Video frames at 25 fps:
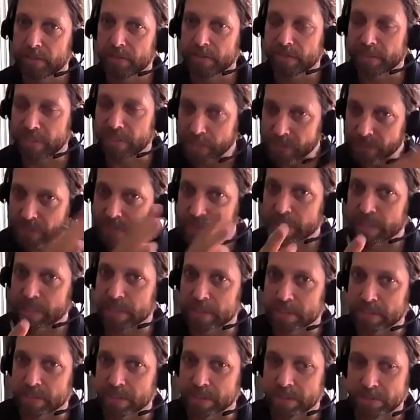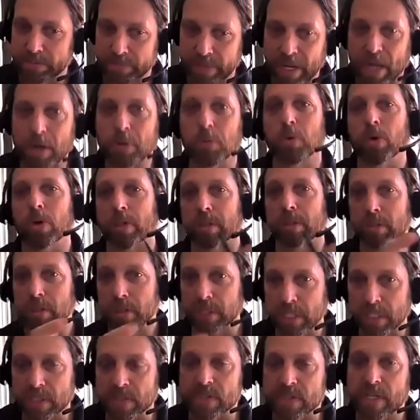Is the network
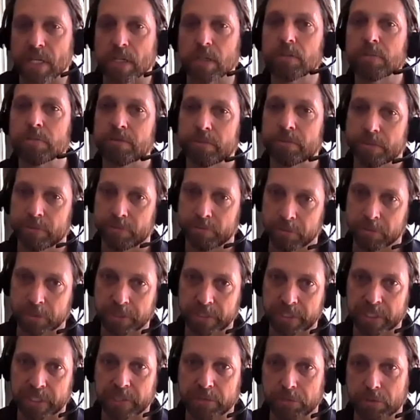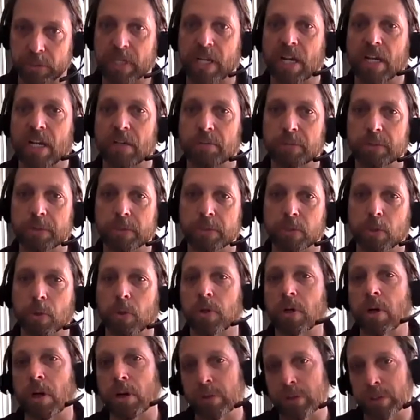itself fully reliable,
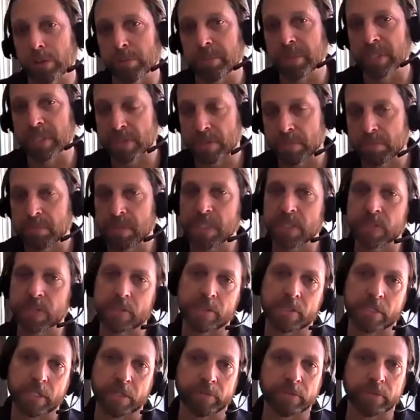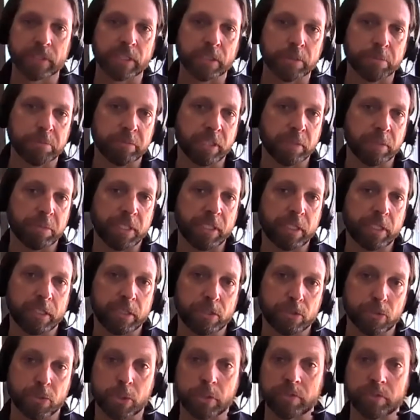or are there bits and pieces of it that maybe
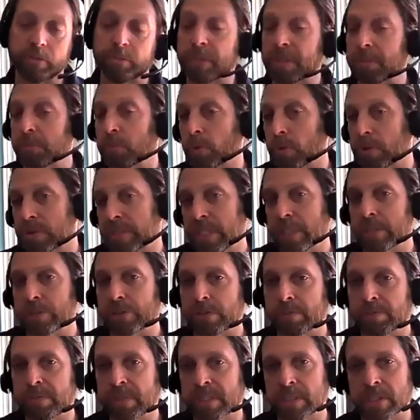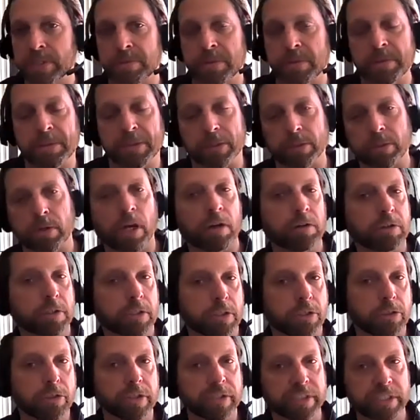deserve a bit more attention because maybe they're not
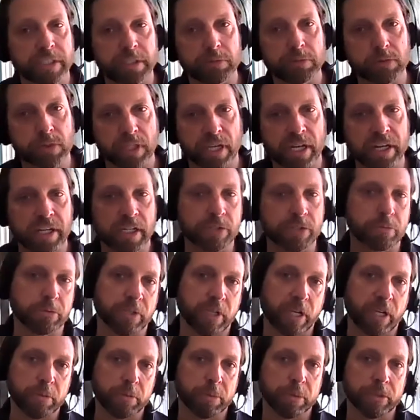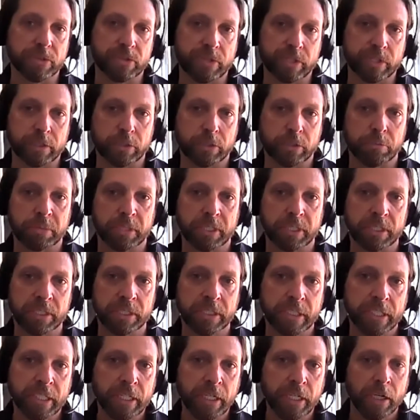currently as reliable as they could be?
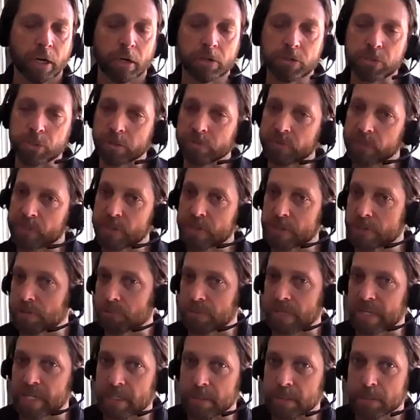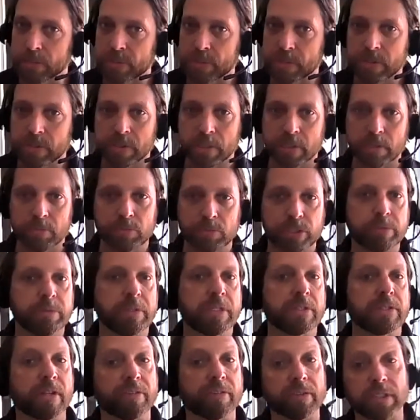Our service is a radial system, which
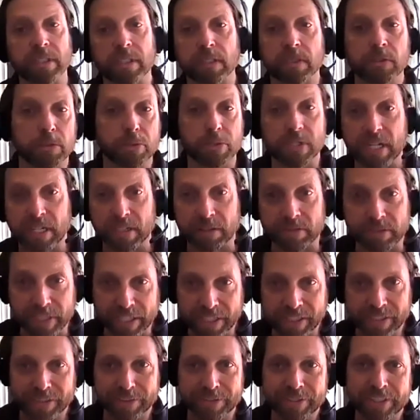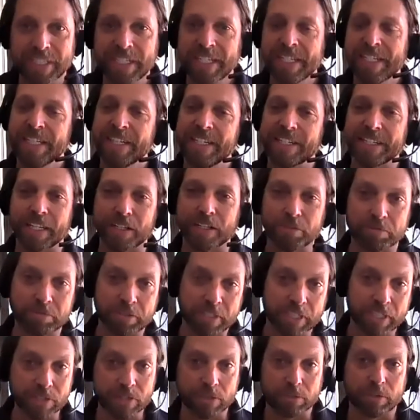means everything goes downtown and then
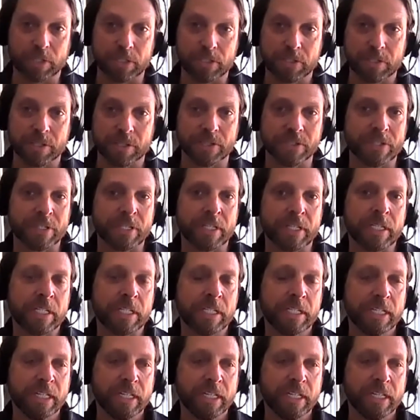feeds the rest of the city.